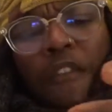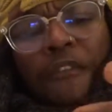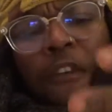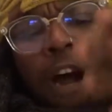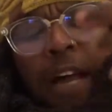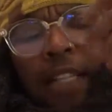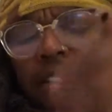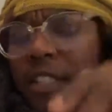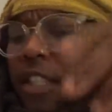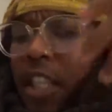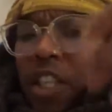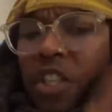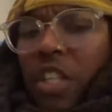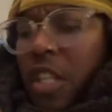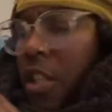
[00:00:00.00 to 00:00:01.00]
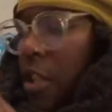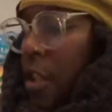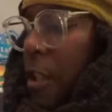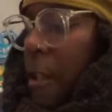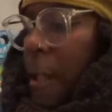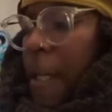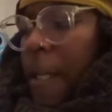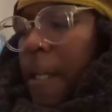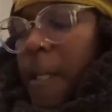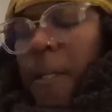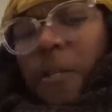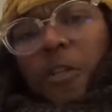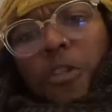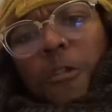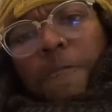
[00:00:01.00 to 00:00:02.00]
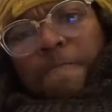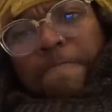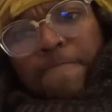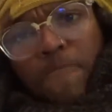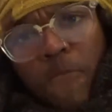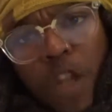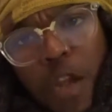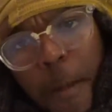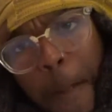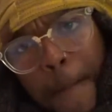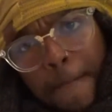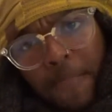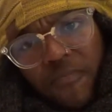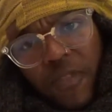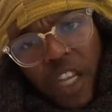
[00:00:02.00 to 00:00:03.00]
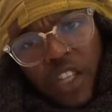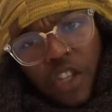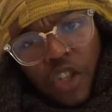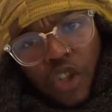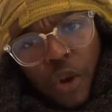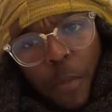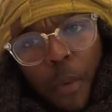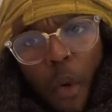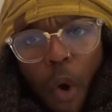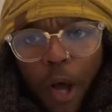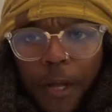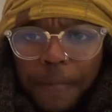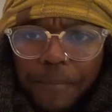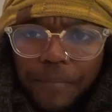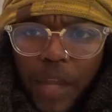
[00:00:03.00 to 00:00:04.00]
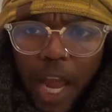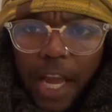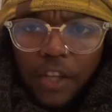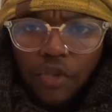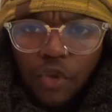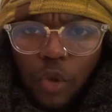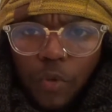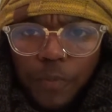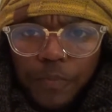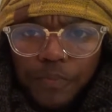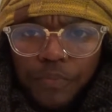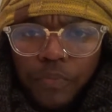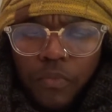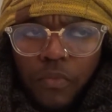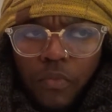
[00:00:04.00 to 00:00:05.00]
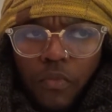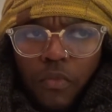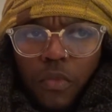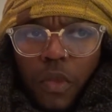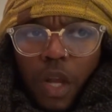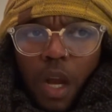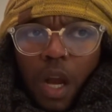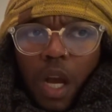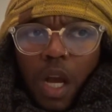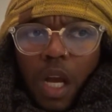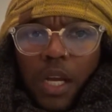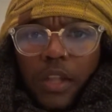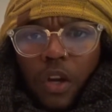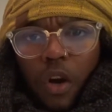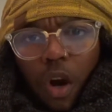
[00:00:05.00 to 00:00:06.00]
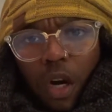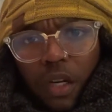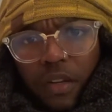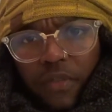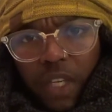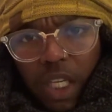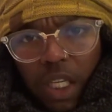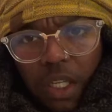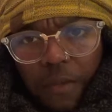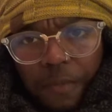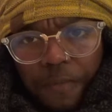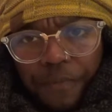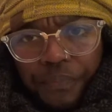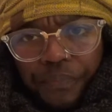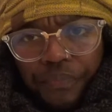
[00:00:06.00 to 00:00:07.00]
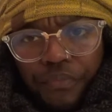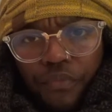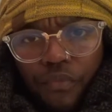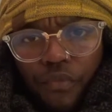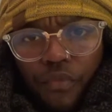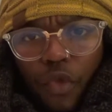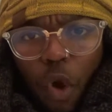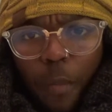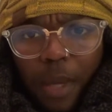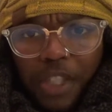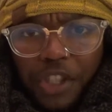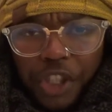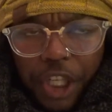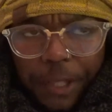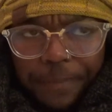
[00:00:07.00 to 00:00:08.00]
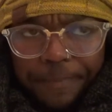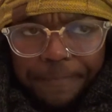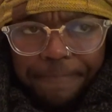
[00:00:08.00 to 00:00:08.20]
Friends, this is this is this is your boy, Andrew, in the Garden of Eden, on my ship,